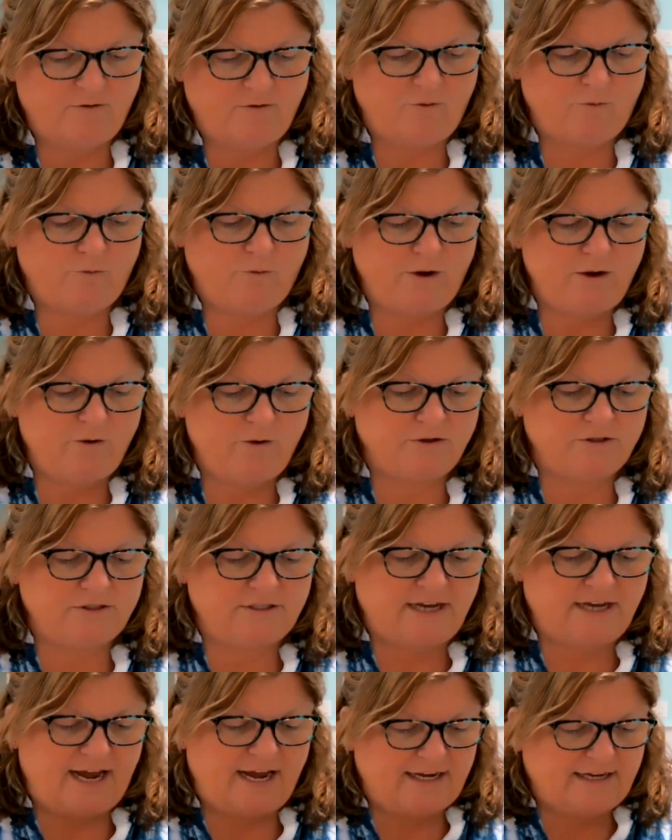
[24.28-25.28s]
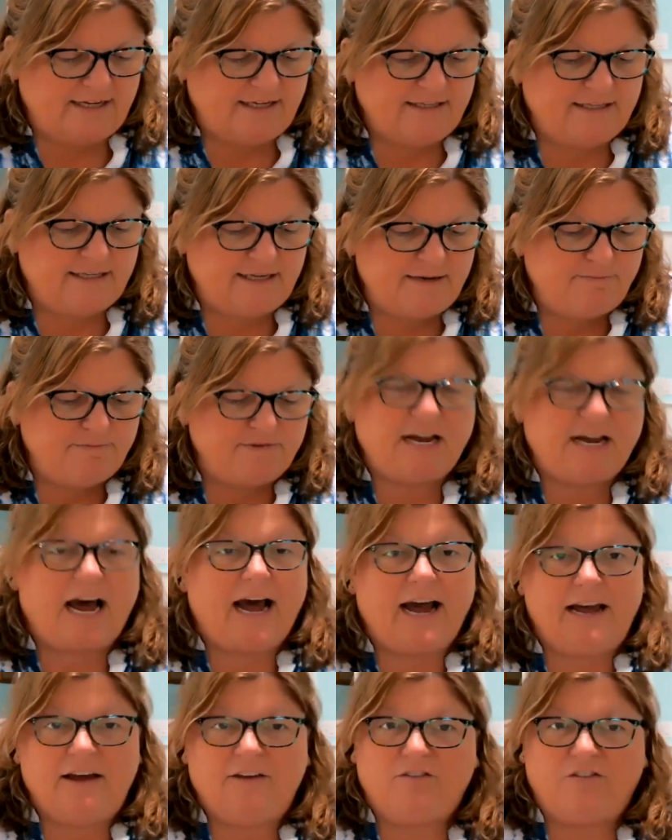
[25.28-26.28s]
we will take a deep
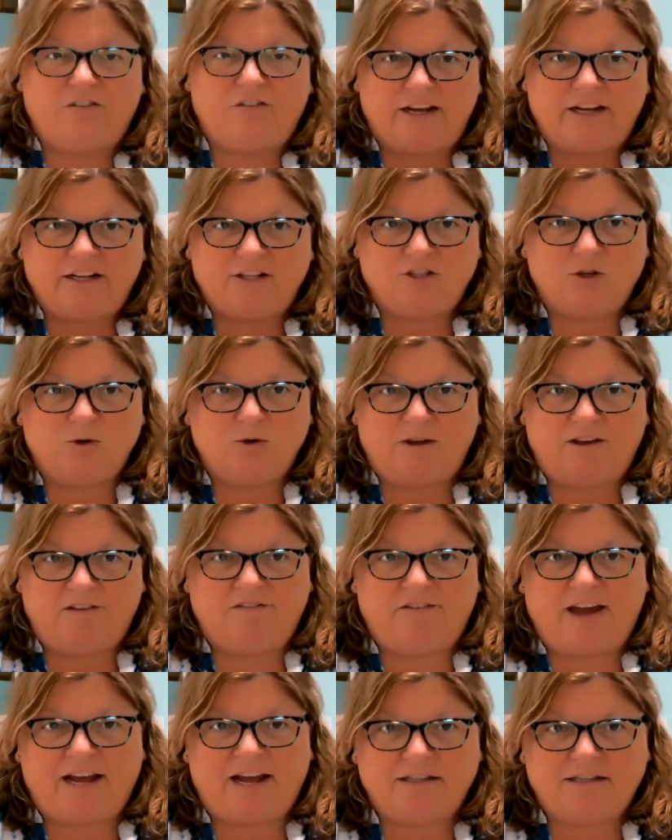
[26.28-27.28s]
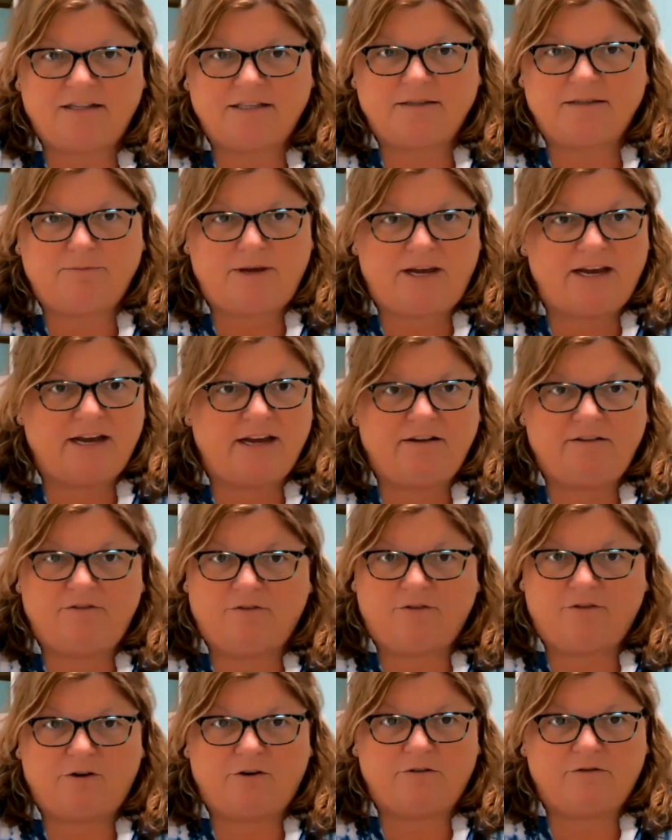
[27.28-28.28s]
dive into events, be it
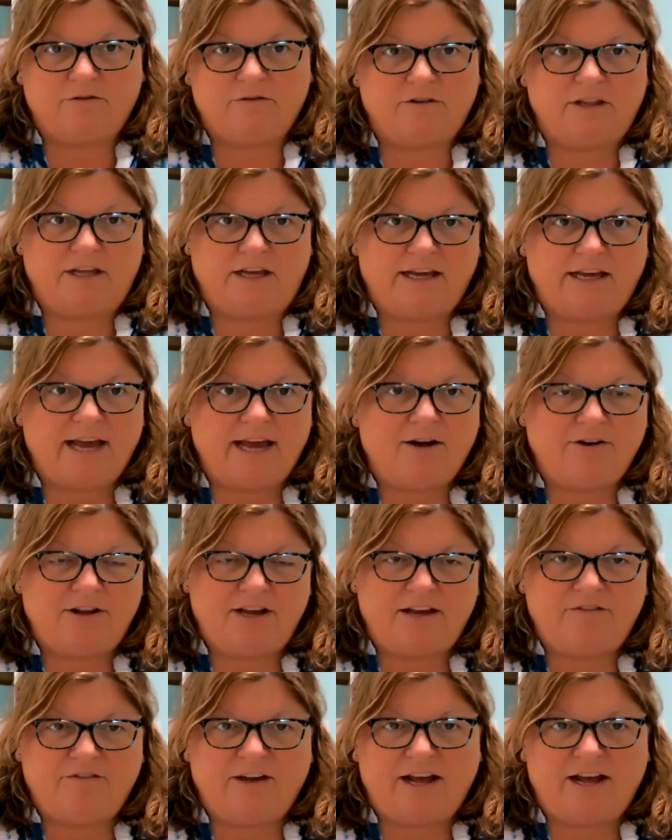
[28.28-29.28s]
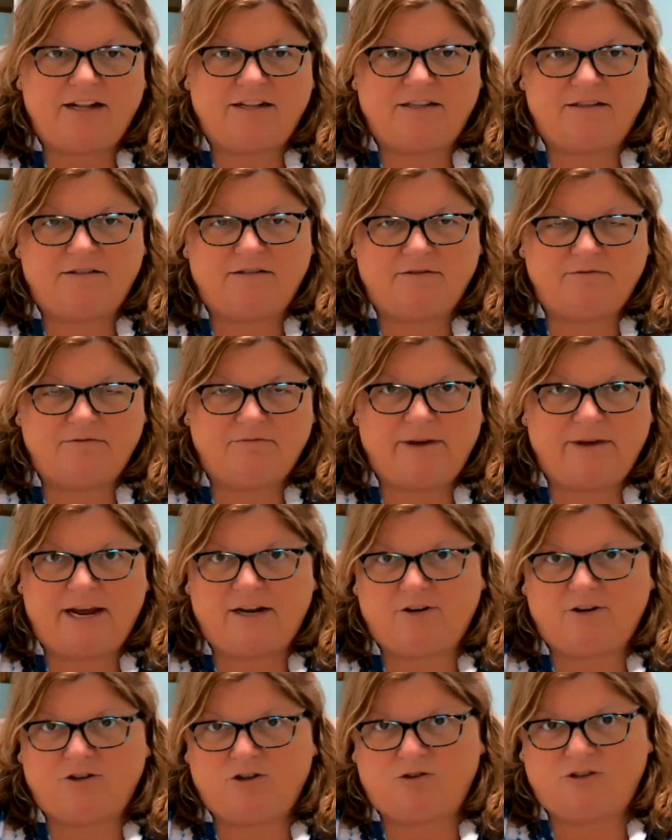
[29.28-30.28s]
for the county event
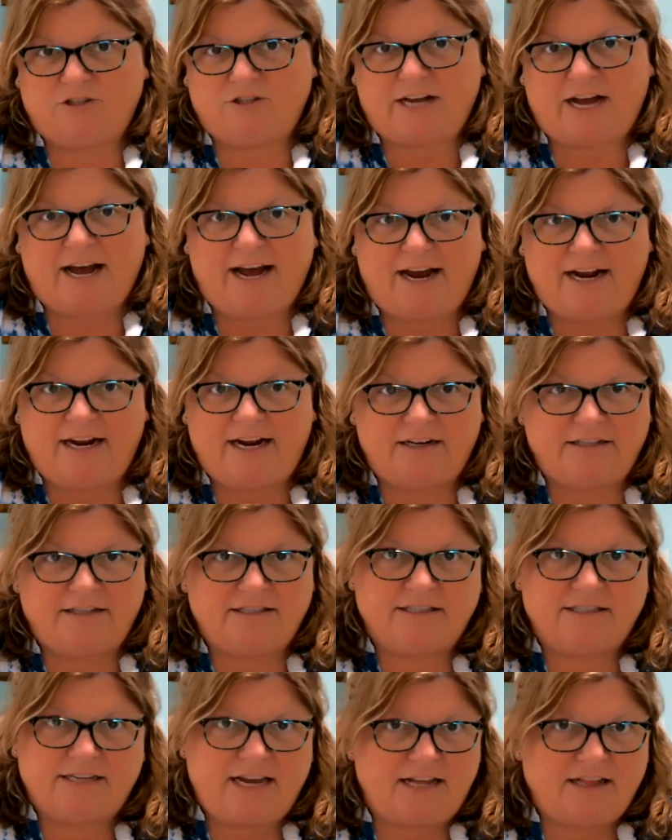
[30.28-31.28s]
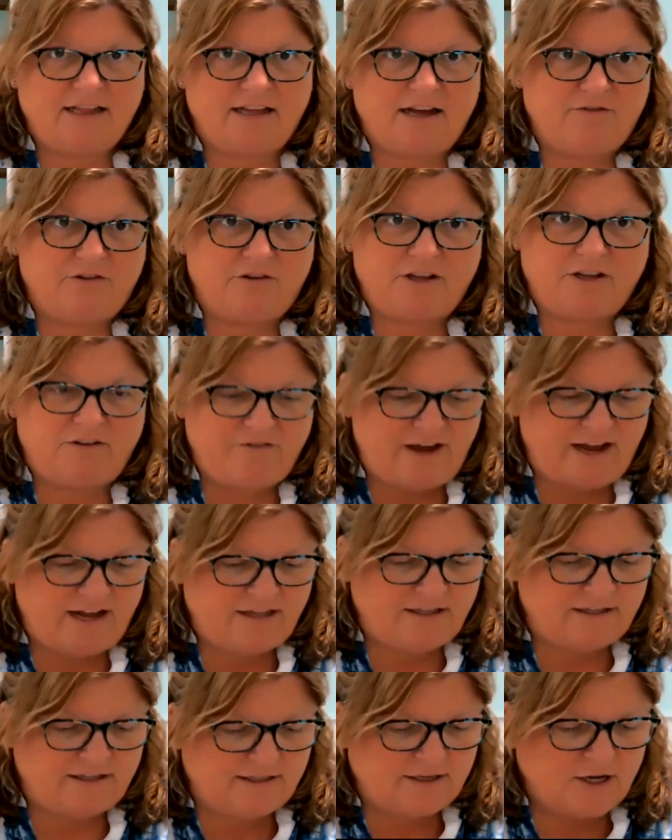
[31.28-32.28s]
manager side, state level
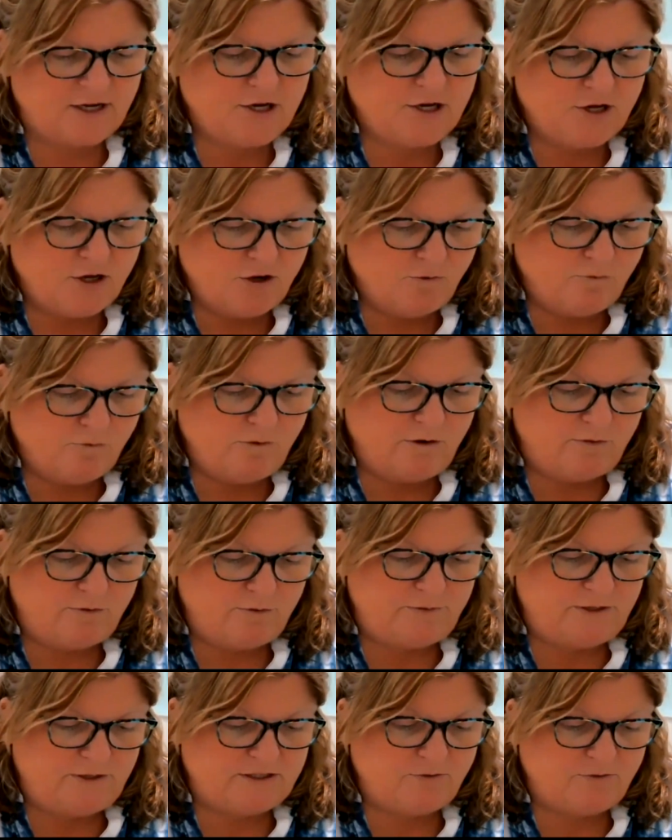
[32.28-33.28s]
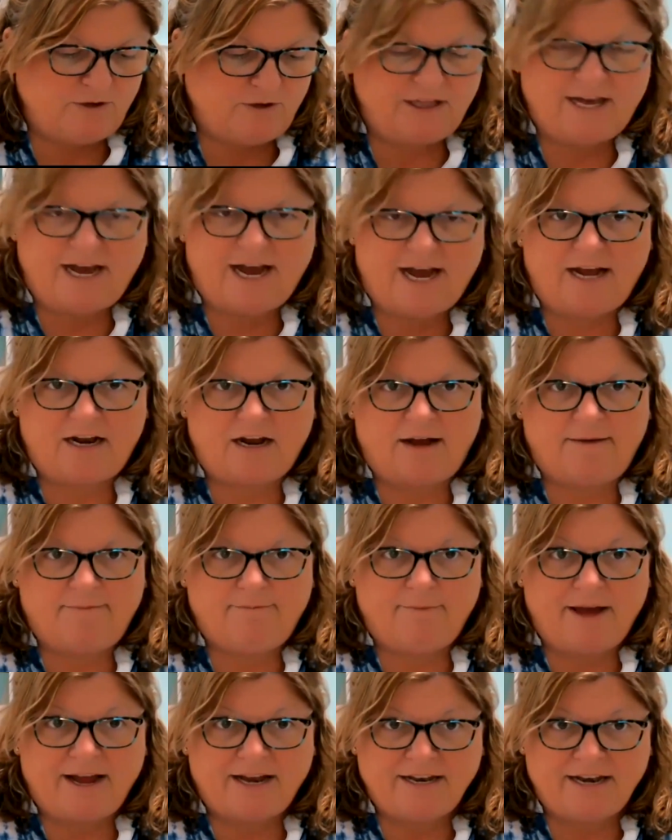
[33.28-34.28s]
events. We will be doing that
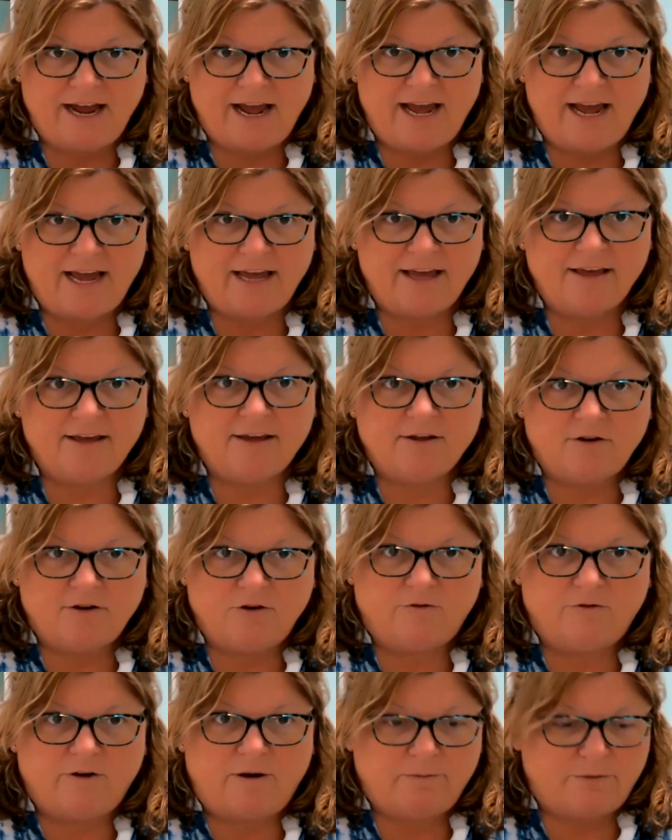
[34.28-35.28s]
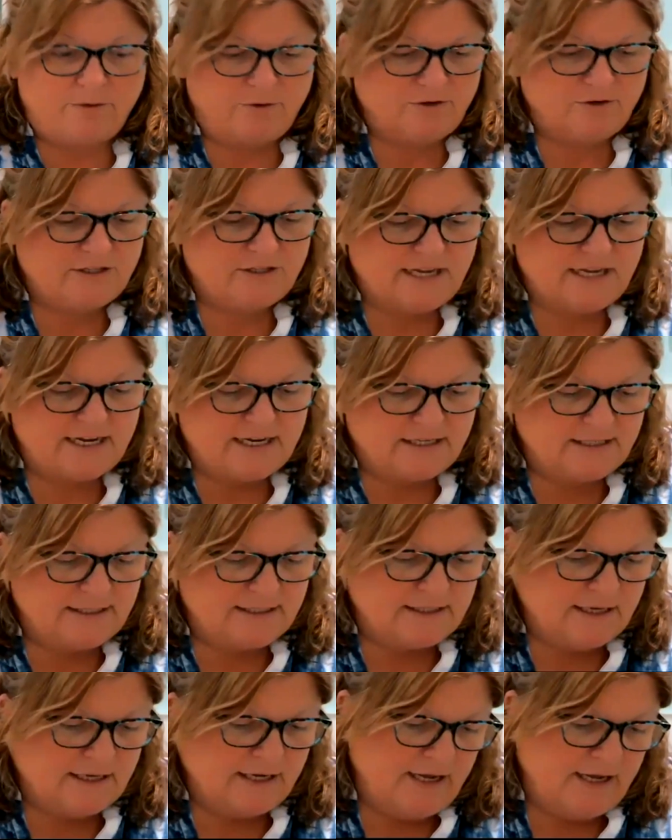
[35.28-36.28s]
on Monday, November
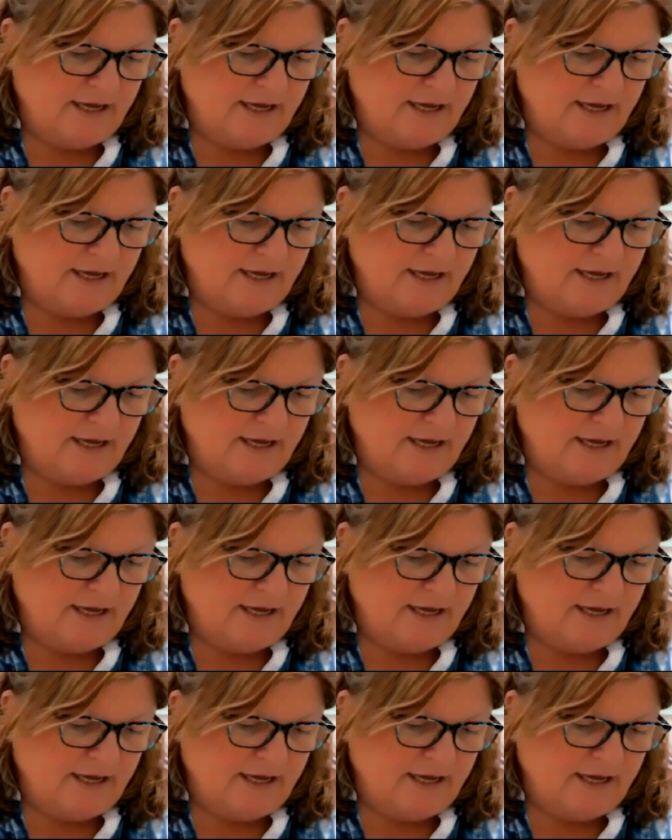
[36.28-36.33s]
6th